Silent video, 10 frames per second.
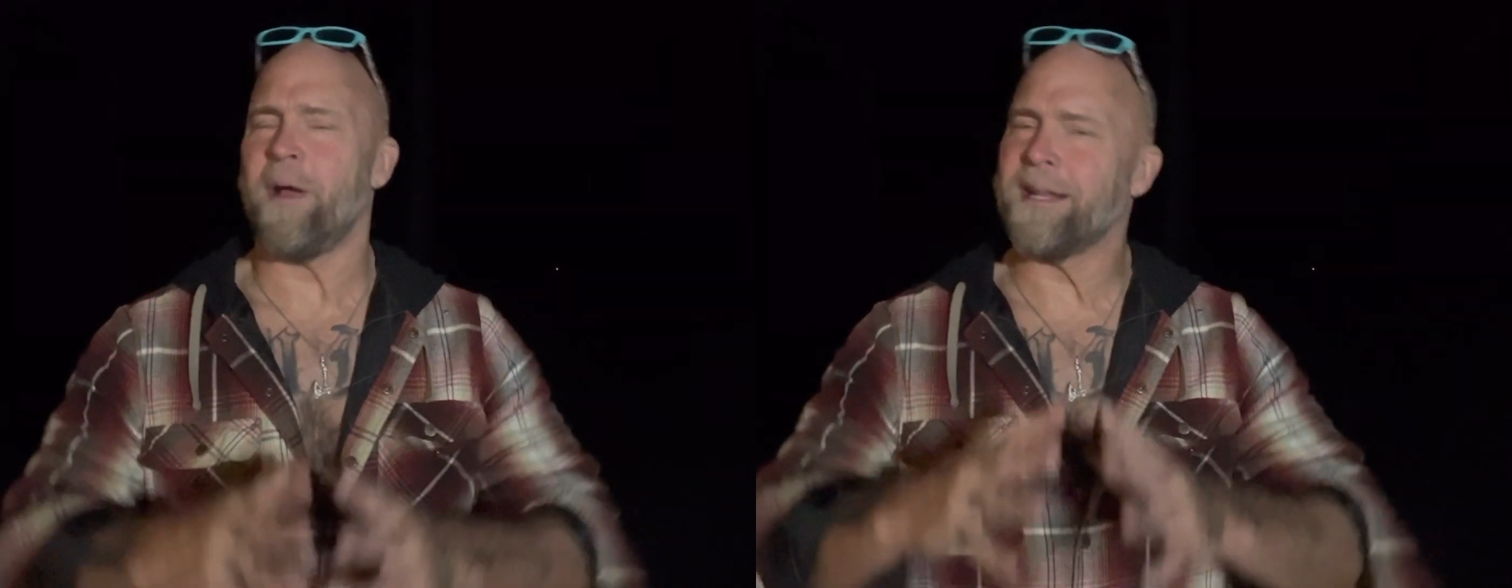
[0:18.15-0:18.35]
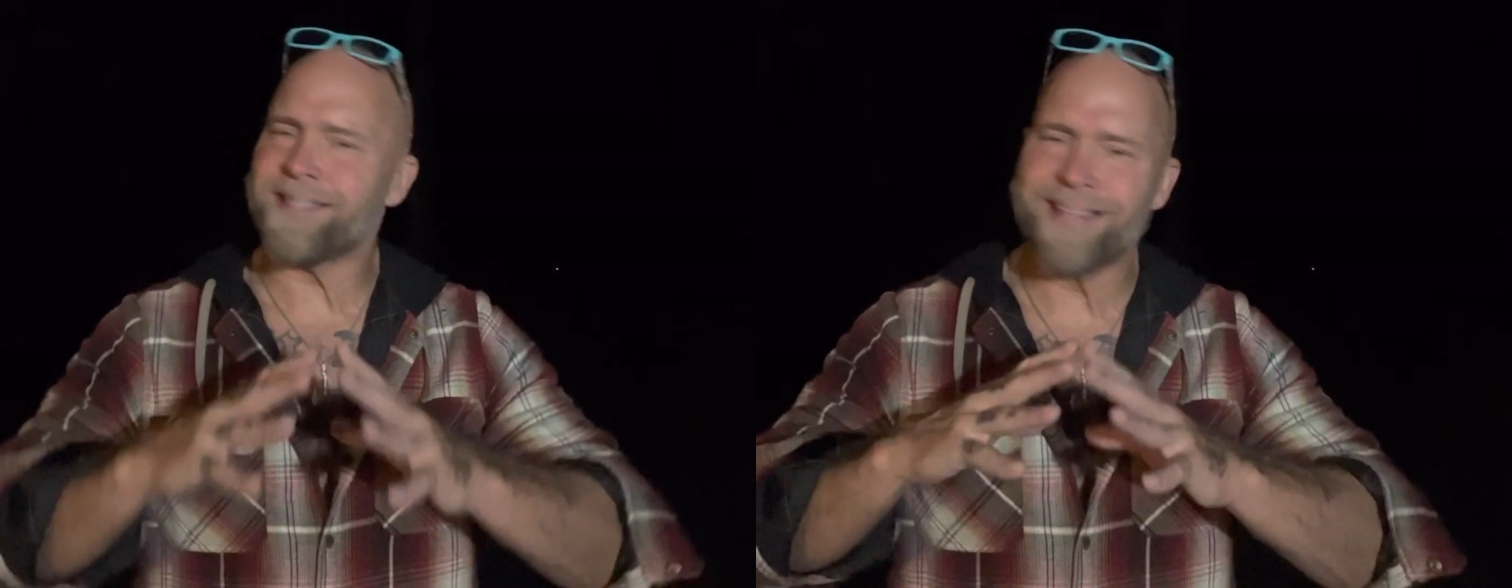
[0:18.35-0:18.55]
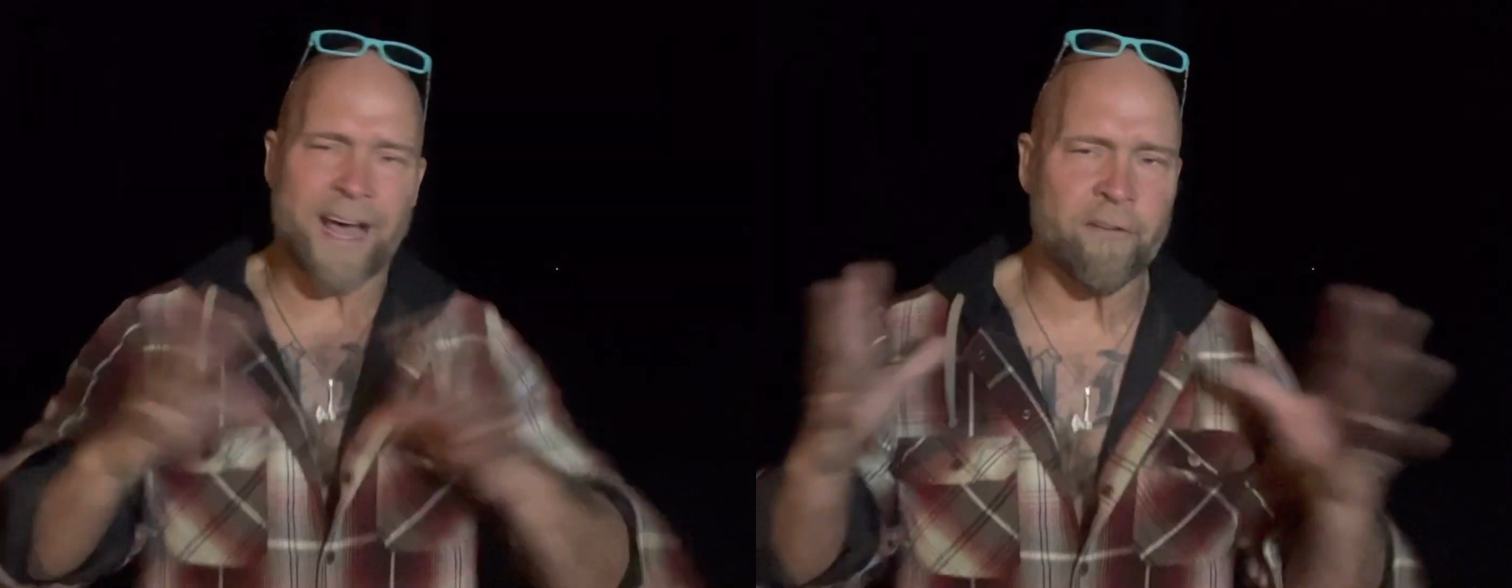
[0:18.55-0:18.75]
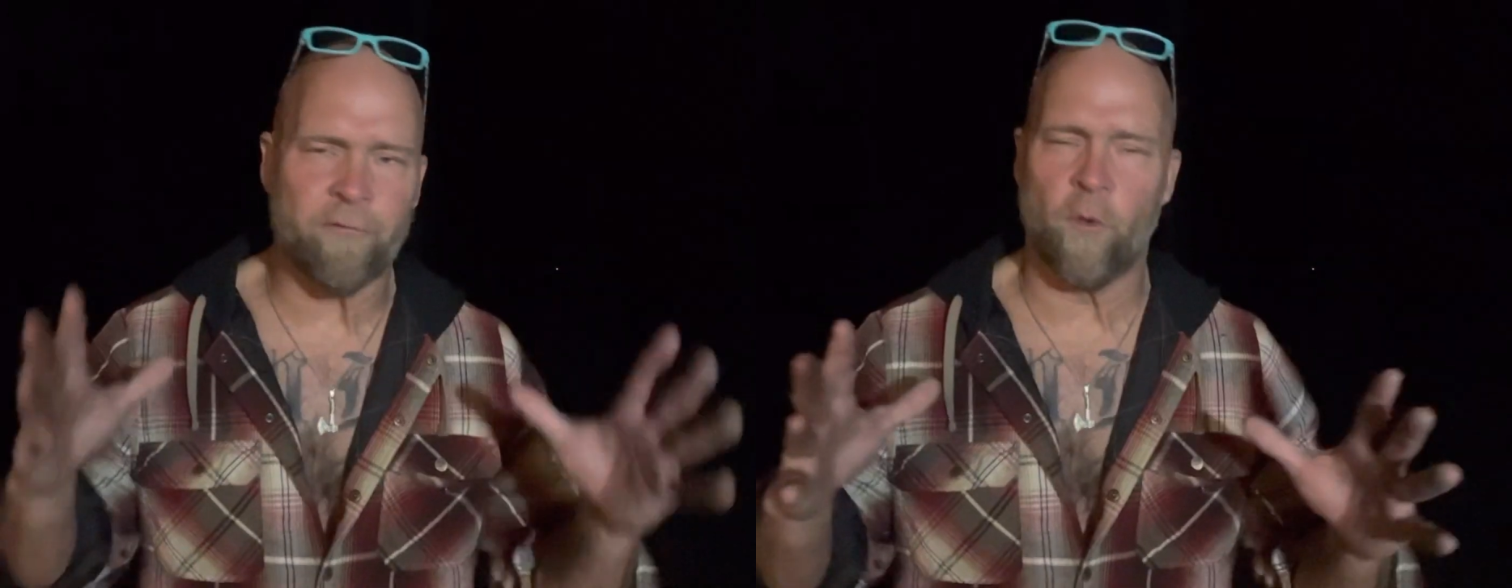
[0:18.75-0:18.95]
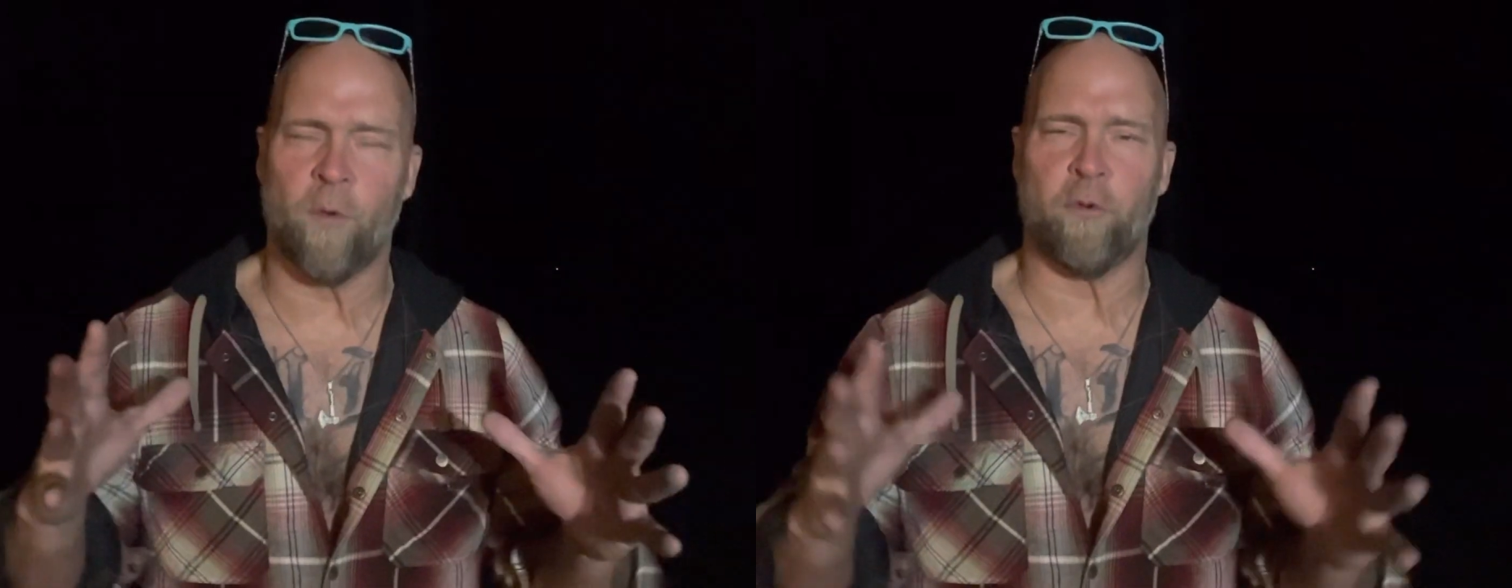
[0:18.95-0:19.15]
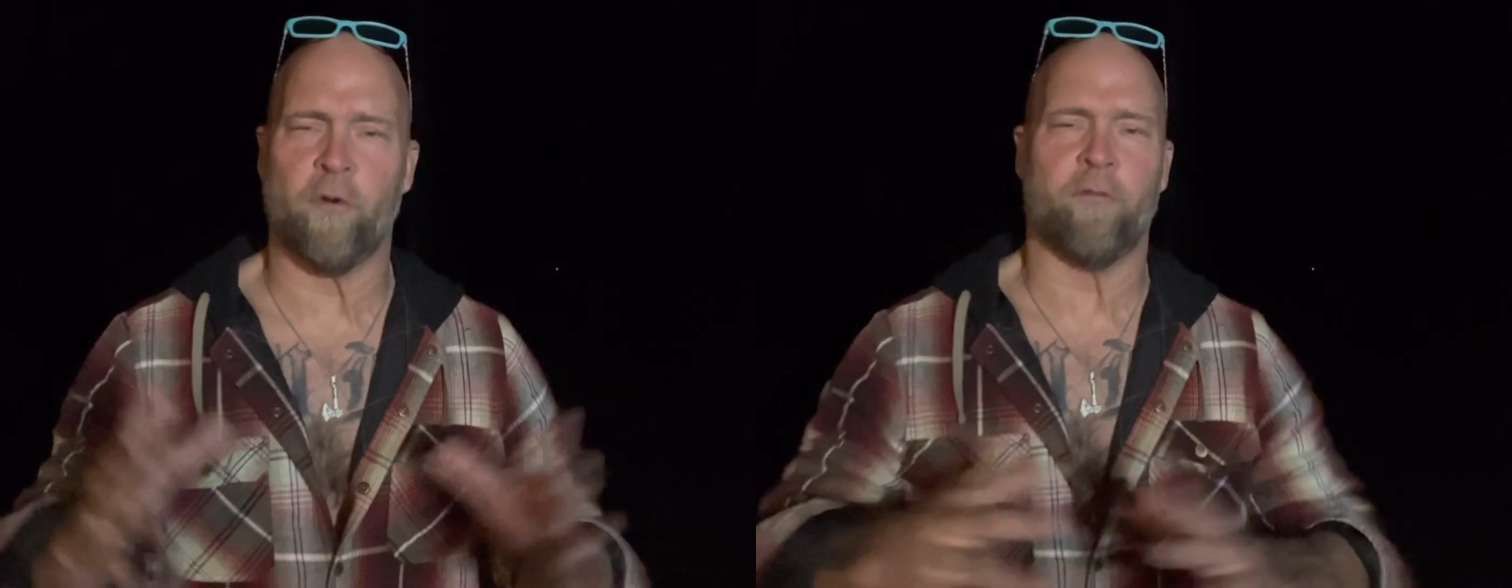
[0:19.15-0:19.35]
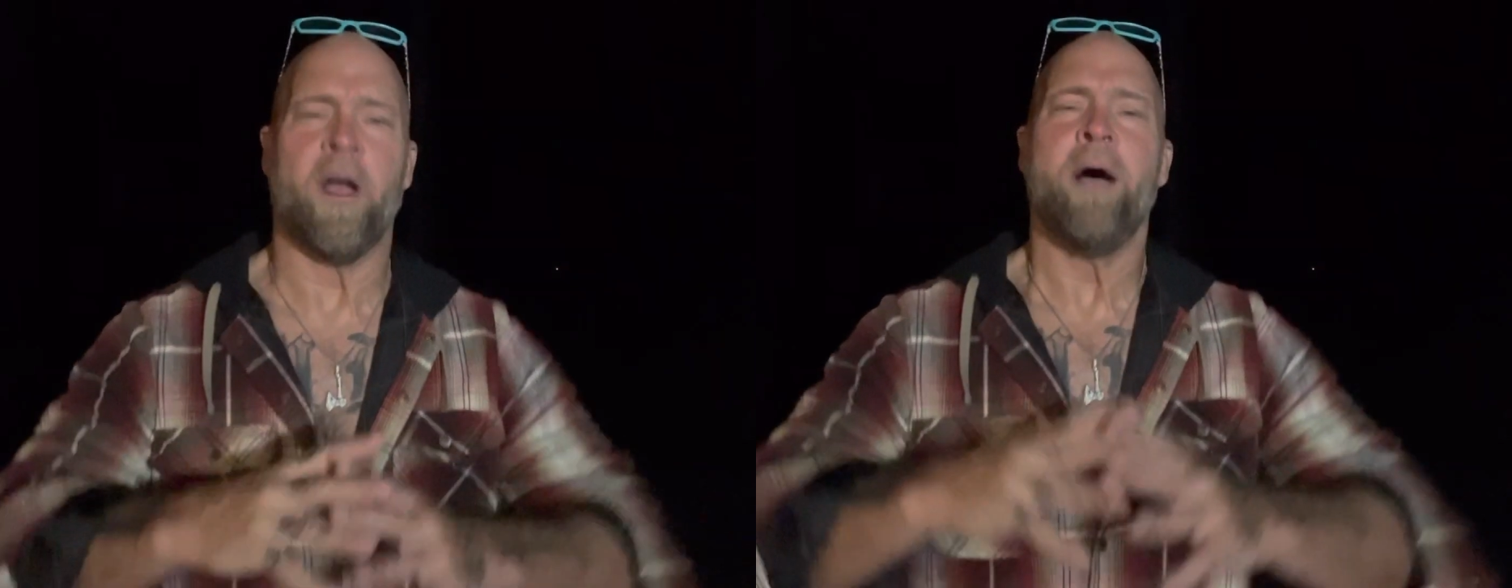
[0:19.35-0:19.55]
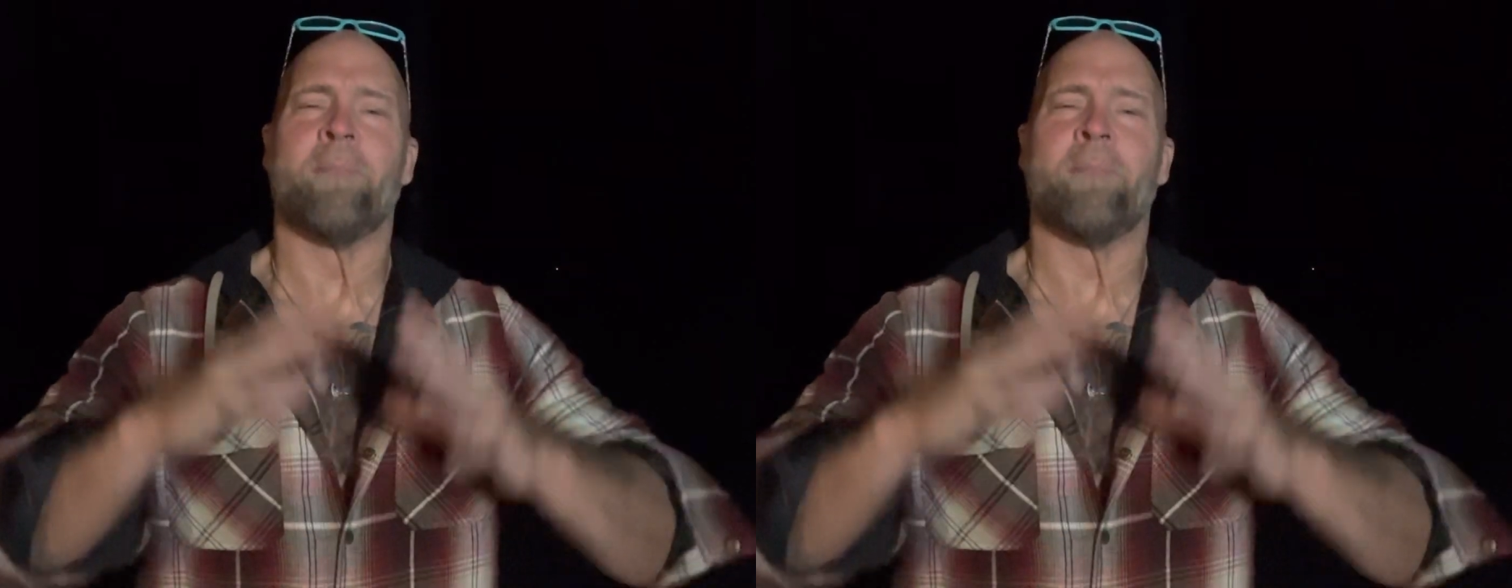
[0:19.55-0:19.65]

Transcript: and it's not foolproof,